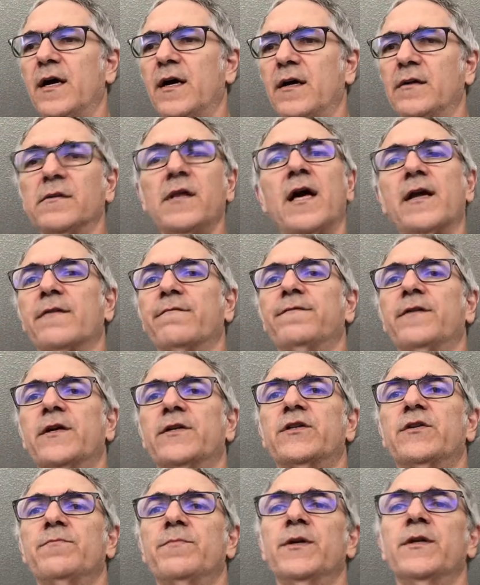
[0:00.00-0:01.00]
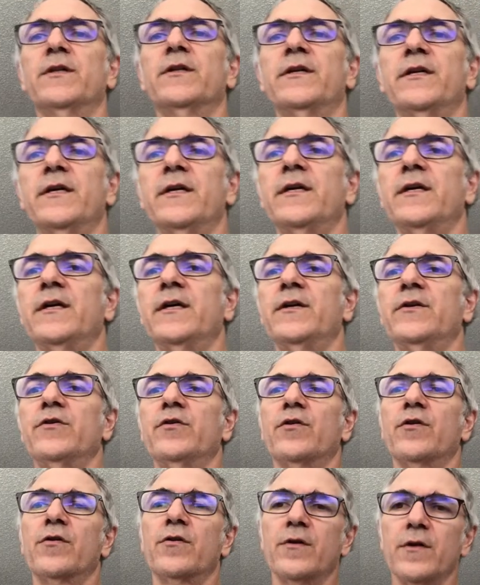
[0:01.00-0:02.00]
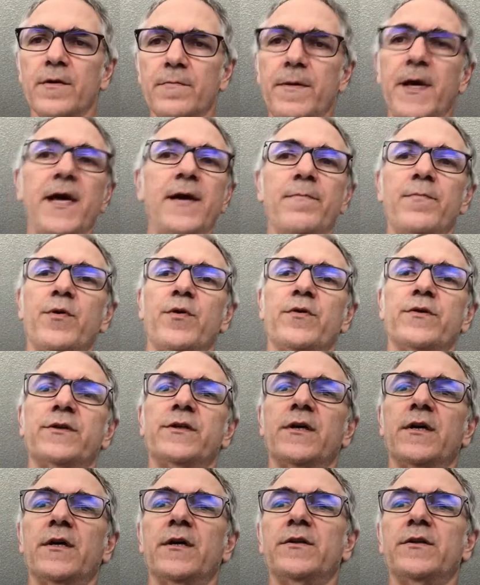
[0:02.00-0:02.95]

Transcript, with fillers: a lot of flexibility in your papers